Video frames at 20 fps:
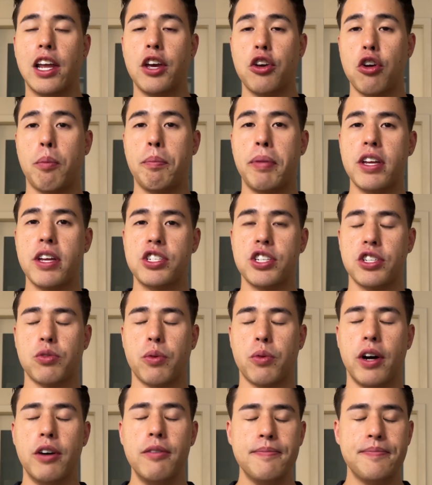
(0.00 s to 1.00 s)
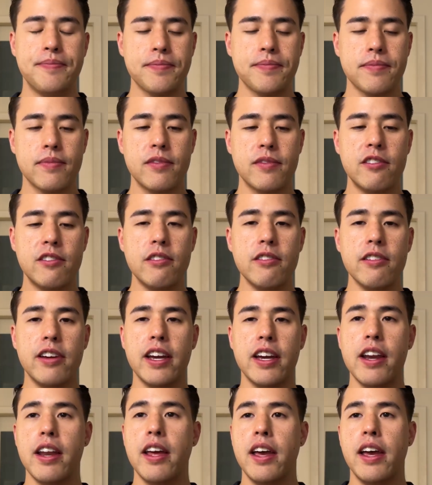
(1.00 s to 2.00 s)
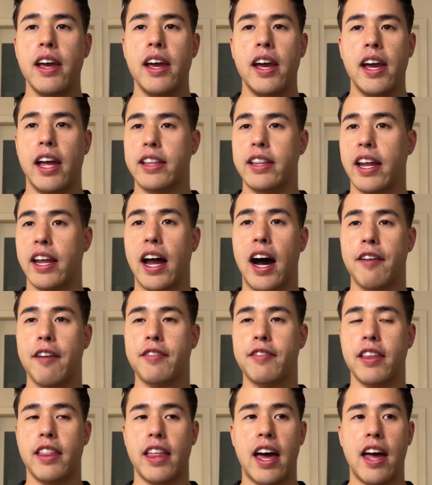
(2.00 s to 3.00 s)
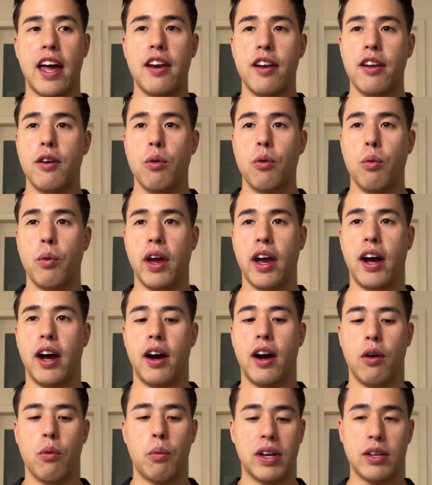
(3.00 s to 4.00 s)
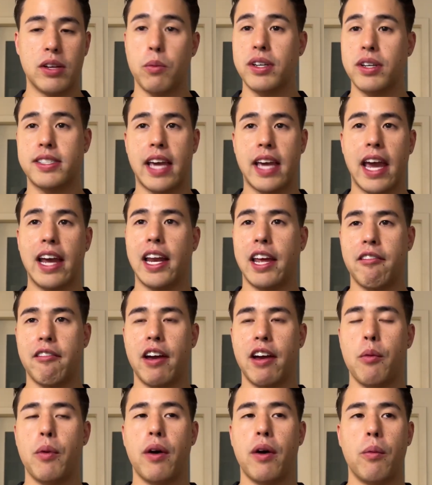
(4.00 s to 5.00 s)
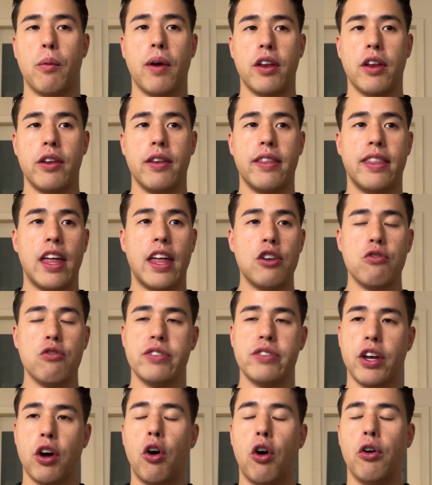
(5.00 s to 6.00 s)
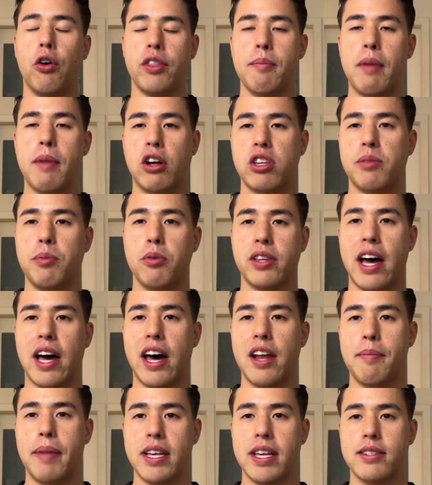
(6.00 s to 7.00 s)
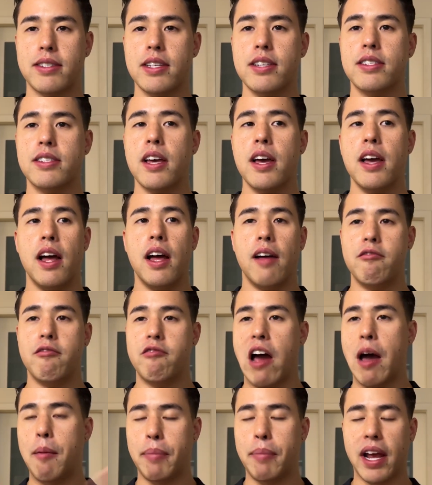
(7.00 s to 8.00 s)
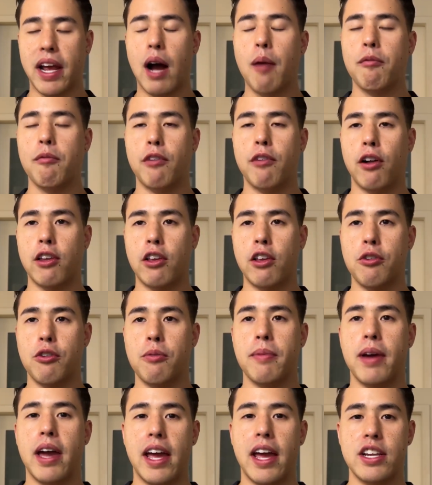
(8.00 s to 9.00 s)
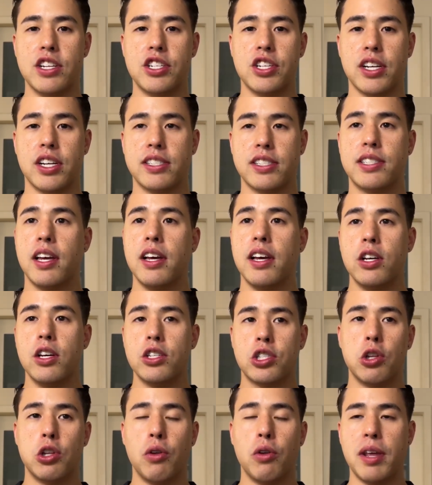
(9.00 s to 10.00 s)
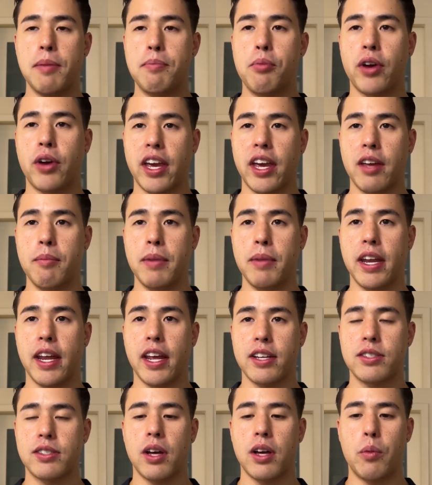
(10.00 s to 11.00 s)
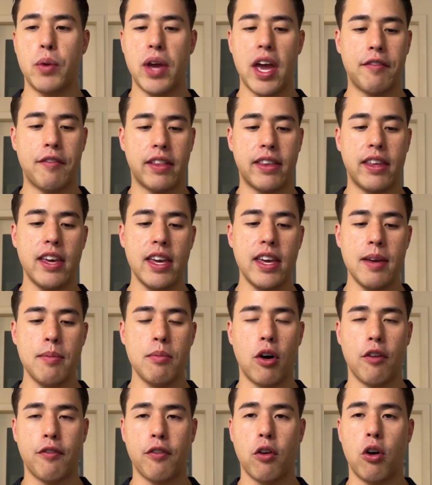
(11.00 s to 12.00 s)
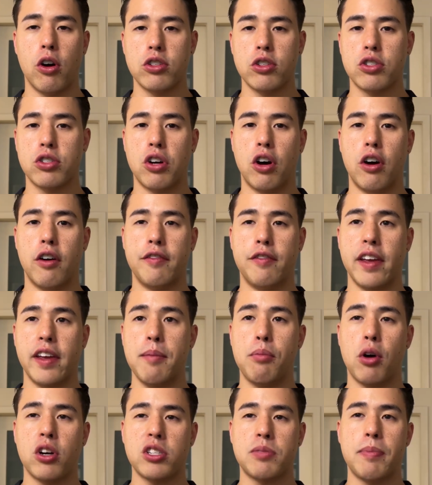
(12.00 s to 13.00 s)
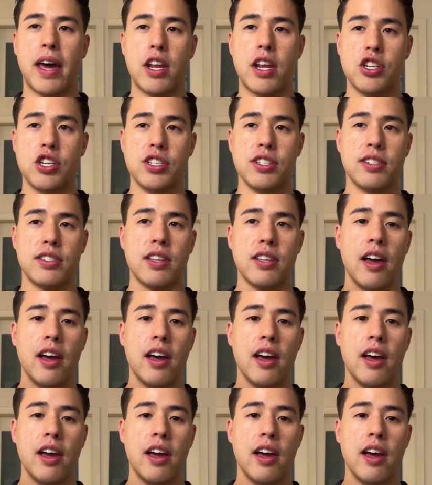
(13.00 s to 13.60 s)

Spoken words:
your pitch as well, right? And then after that, we're scaling, right? We're then using all the multiple databases, ramping up volume, and just slowly booking in meetings. We have a team, of course, of inbox managers.